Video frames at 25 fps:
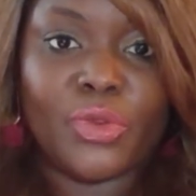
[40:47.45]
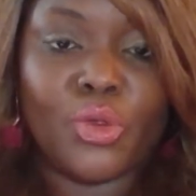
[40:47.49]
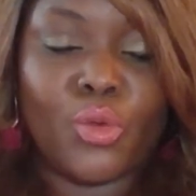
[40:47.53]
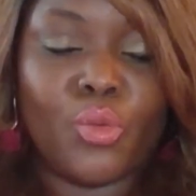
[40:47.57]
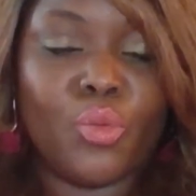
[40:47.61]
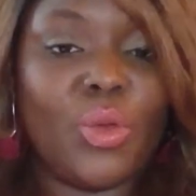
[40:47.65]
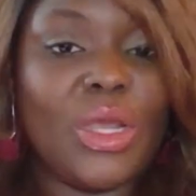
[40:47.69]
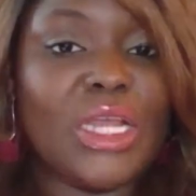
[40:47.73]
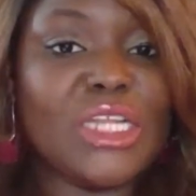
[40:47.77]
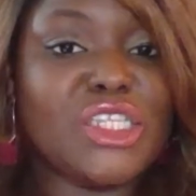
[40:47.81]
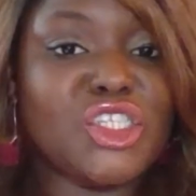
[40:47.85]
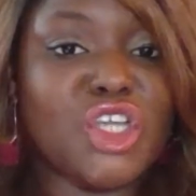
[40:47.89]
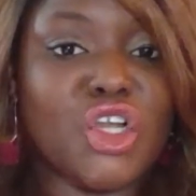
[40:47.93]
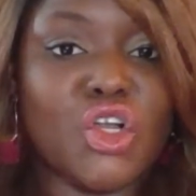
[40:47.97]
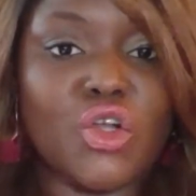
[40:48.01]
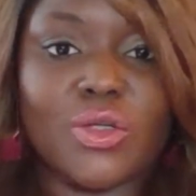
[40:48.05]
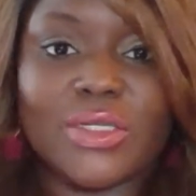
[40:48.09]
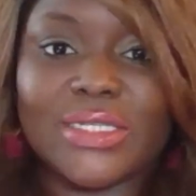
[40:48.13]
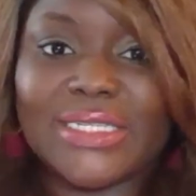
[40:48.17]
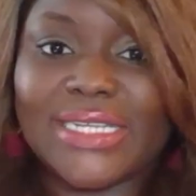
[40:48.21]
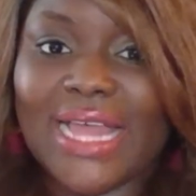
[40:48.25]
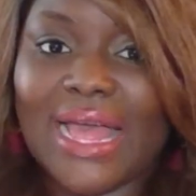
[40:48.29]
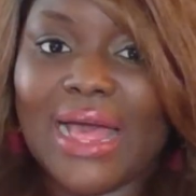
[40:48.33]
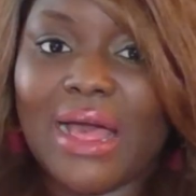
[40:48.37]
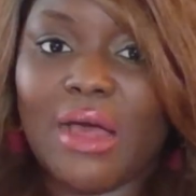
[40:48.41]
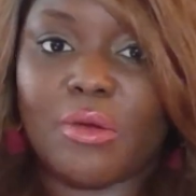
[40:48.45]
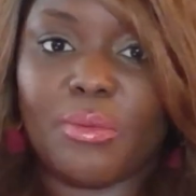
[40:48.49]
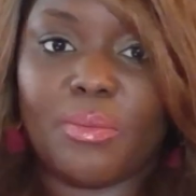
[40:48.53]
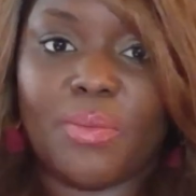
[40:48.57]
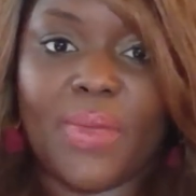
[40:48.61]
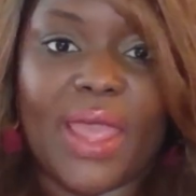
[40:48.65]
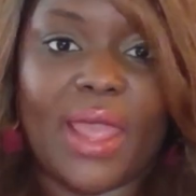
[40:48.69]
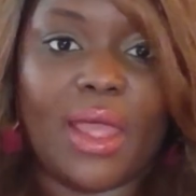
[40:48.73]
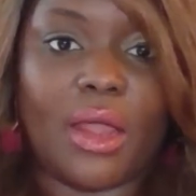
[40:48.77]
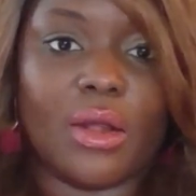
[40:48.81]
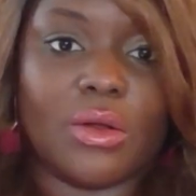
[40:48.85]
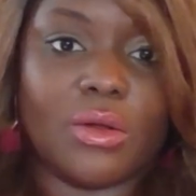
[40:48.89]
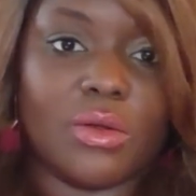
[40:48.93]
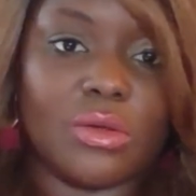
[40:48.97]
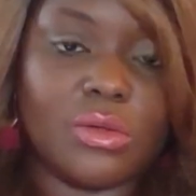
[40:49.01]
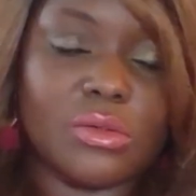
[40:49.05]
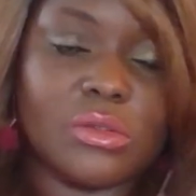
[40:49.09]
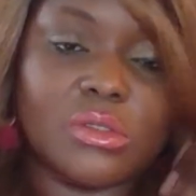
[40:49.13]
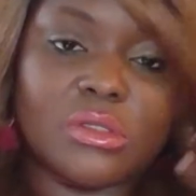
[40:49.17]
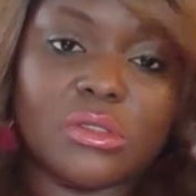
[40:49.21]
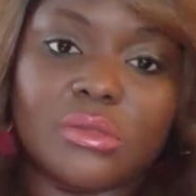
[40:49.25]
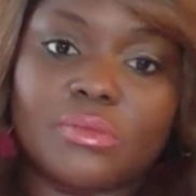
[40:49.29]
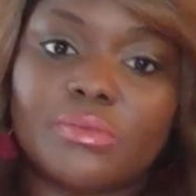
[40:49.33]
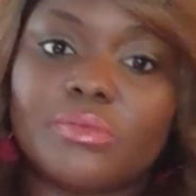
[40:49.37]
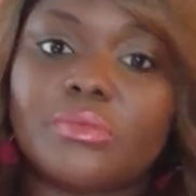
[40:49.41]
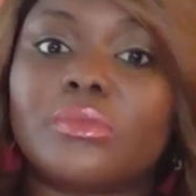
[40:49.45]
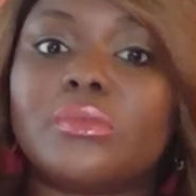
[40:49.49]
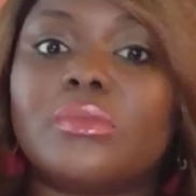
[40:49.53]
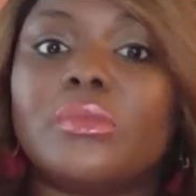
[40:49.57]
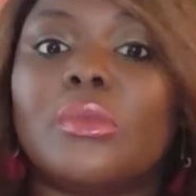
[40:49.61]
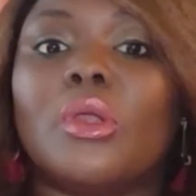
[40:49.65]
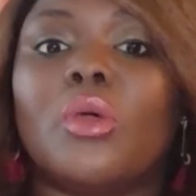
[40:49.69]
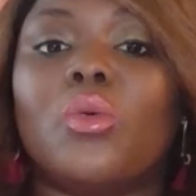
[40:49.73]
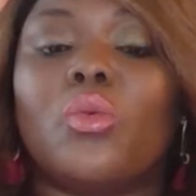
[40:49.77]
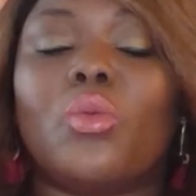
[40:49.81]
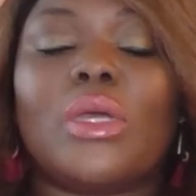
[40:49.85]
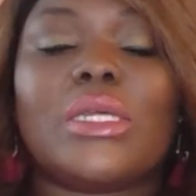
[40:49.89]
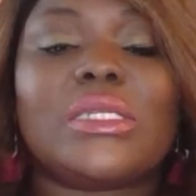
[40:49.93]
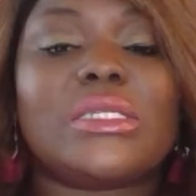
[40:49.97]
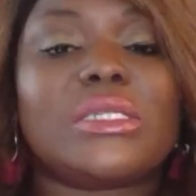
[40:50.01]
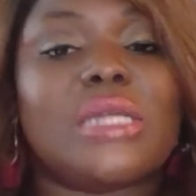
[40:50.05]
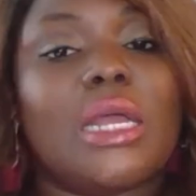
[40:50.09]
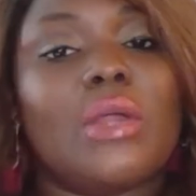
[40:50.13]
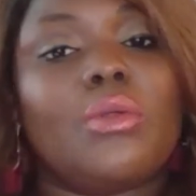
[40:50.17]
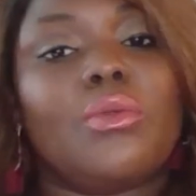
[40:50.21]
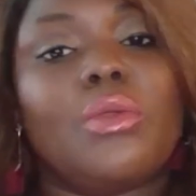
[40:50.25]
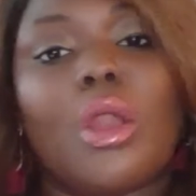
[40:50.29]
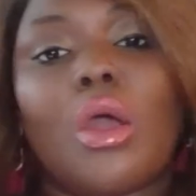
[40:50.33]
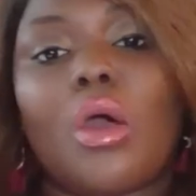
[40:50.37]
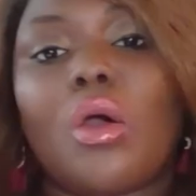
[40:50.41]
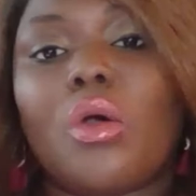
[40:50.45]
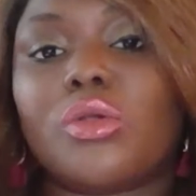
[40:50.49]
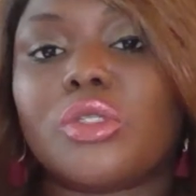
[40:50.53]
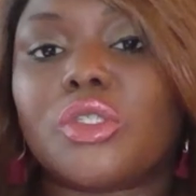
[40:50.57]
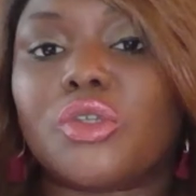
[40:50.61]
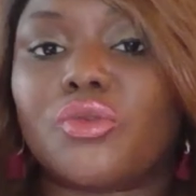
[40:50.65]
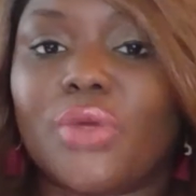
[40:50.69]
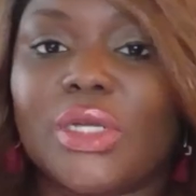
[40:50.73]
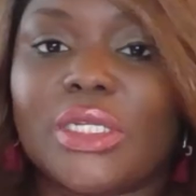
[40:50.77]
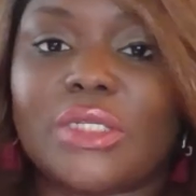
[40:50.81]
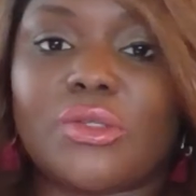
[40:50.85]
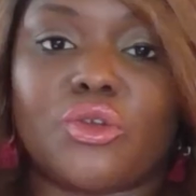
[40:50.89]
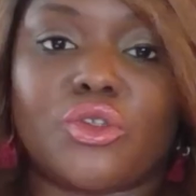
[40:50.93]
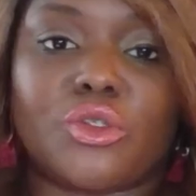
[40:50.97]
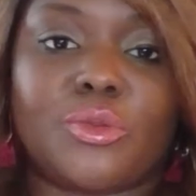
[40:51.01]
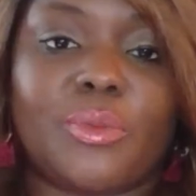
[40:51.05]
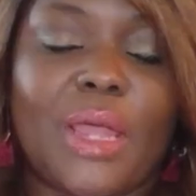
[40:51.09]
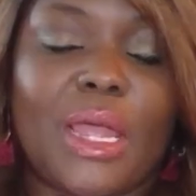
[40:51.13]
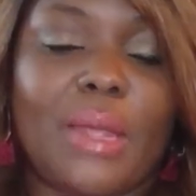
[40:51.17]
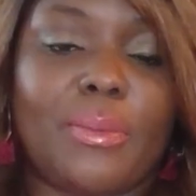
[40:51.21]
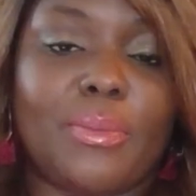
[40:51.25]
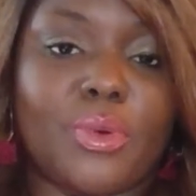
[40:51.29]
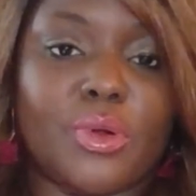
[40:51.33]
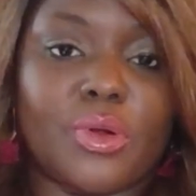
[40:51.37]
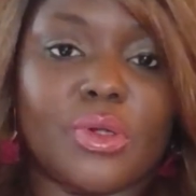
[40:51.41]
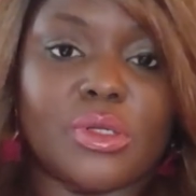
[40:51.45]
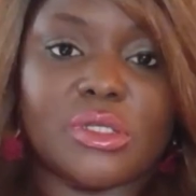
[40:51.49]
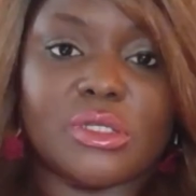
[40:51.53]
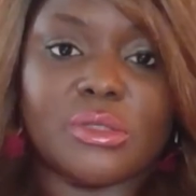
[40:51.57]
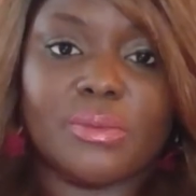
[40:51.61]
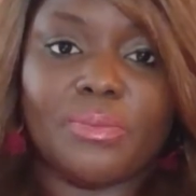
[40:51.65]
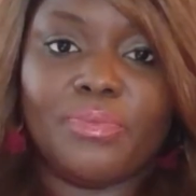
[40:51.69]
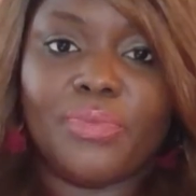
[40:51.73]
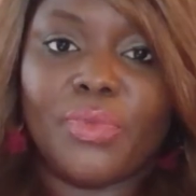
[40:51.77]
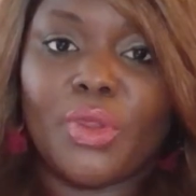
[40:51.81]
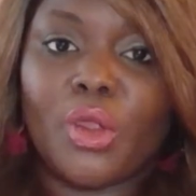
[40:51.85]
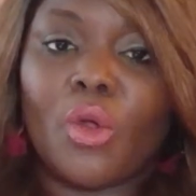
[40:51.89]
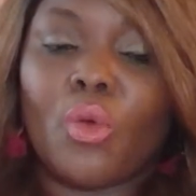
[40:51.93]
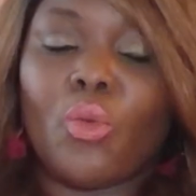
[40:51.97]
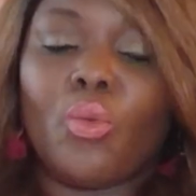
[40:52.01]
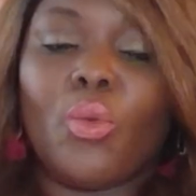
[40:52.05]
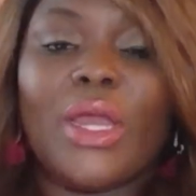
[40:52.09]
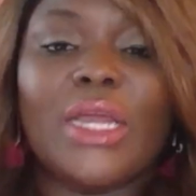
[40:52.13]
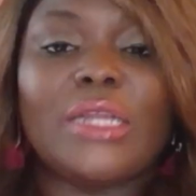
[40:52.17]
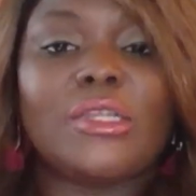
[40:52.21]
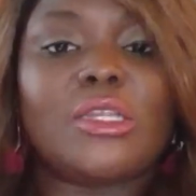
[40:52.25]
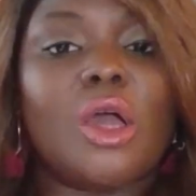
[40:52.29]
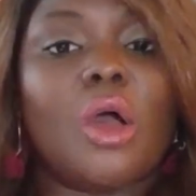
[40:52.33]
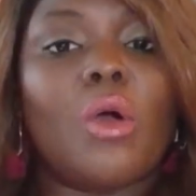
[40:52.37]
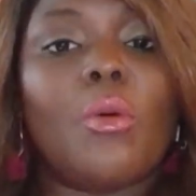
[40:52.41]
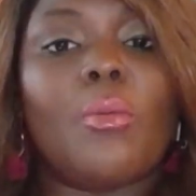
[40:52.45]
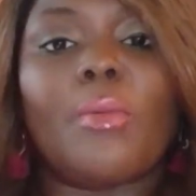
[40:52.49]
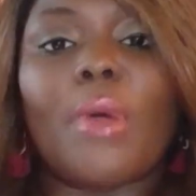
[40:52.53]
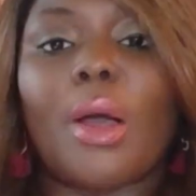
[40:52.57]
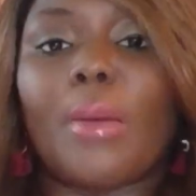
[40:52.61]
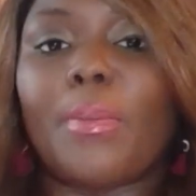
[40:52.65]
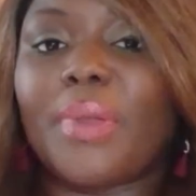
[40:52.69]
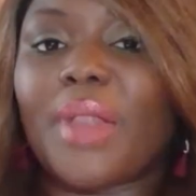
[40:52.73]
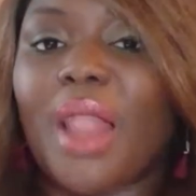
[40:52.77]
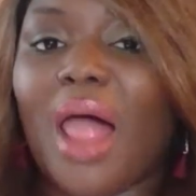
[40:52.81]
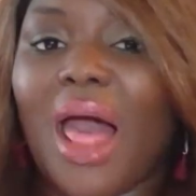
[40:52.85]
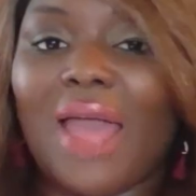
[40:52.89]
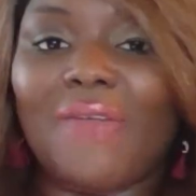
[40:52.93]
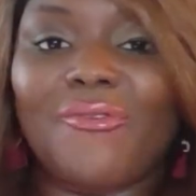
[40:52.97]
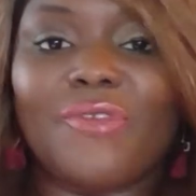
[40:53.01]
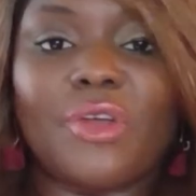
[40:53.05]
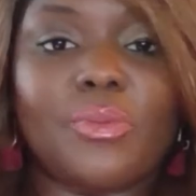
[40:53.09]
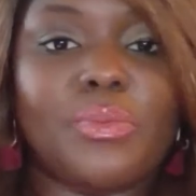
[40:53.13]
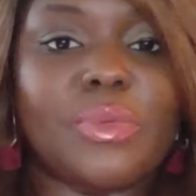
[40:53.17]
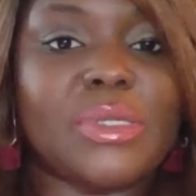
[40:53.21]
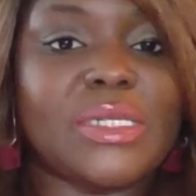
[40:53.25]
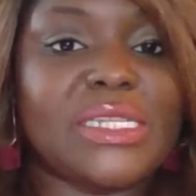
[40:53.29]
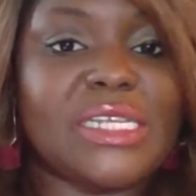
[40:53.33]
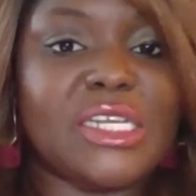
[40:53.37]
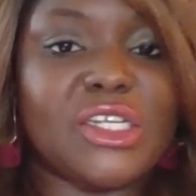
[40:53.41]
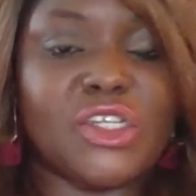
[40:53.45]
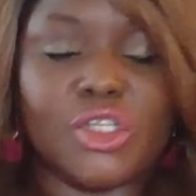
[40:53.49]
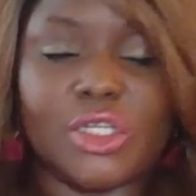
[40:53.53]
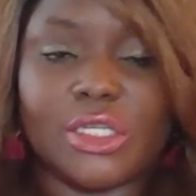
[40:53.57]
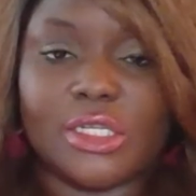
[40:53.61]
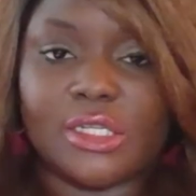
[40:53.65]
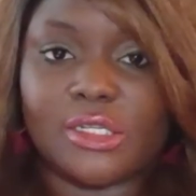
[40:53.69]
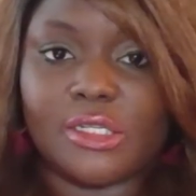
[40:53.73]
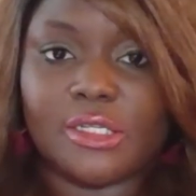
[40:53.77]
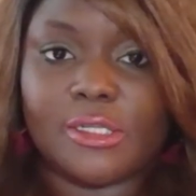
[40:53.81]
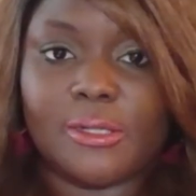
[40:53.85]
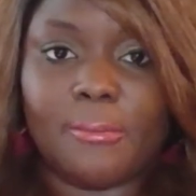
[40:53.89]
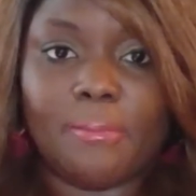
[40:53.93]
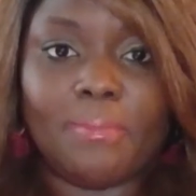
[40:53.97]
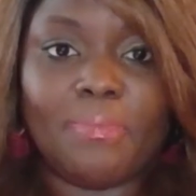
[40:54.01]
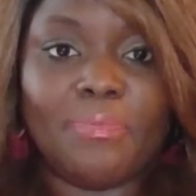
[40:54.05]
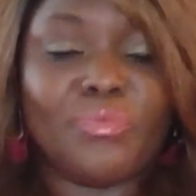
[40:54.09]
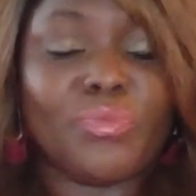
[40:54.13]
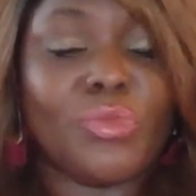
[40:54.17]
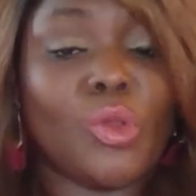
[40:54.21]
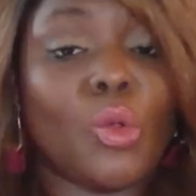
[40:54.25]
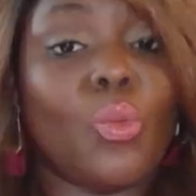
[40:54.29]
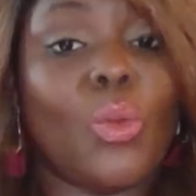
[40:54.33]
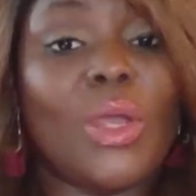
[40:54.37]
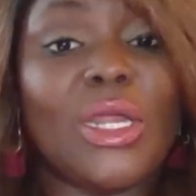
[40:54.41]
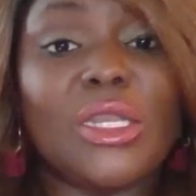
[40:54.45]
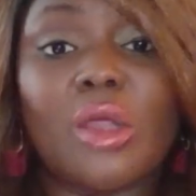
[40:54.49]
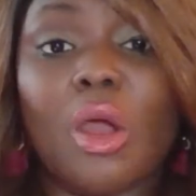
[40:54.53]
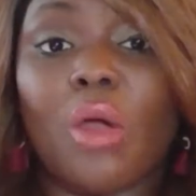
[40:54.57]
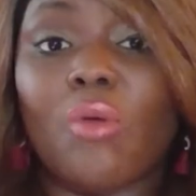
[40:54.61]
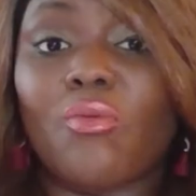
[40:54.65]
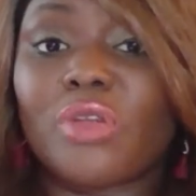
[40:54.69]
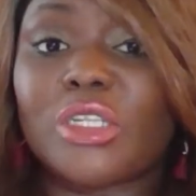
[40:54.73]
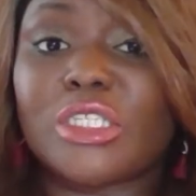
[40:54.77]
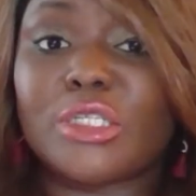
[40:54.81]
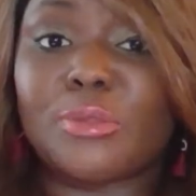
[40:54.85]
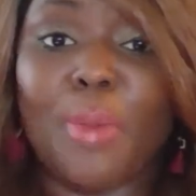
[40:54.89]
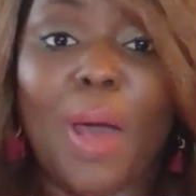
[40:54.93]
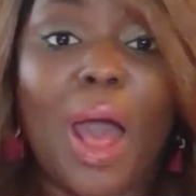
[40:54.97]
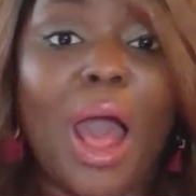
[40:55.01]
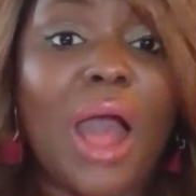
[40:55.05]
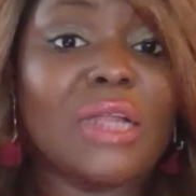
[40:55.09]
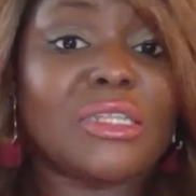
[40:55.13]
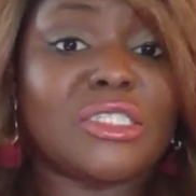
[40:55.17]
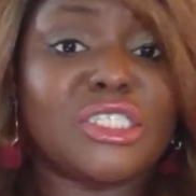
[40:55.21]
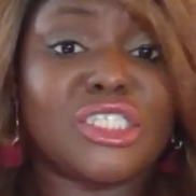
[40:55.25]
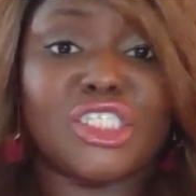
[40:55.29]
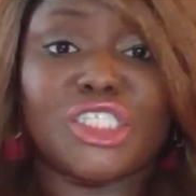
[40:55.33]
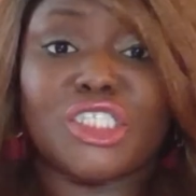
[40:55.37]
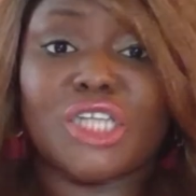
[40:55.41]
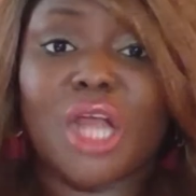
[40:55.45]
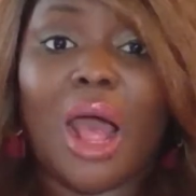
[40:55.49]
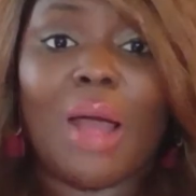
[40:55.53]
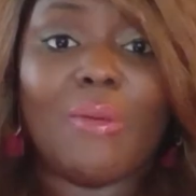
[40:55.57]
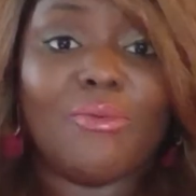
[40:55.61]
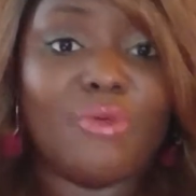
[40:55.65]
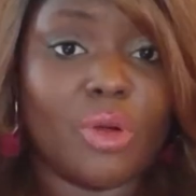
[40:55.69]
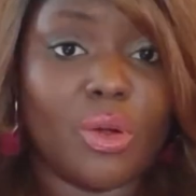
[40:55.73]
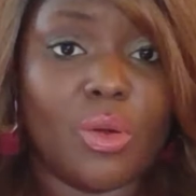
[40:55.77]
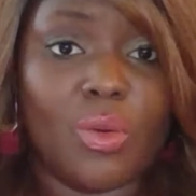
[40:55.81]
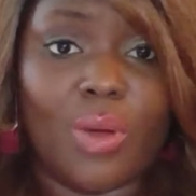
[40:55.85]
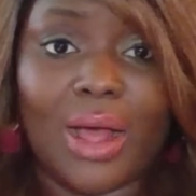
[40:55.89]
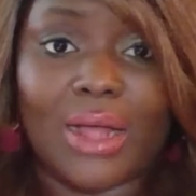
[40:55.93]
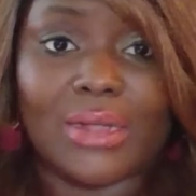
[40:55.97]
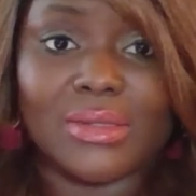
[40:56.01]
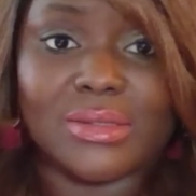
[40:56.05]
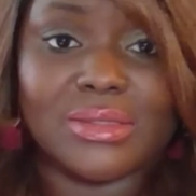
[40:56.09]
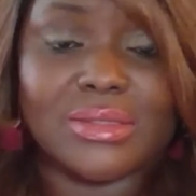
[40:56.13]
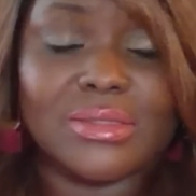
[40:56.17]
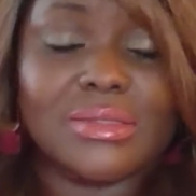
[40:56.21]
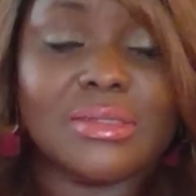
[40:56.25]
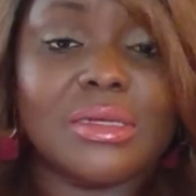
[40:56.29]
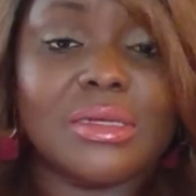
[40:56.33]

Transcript: We turn down panels. We say no to research papers. We don't apply for positions. We don't respond to job requests.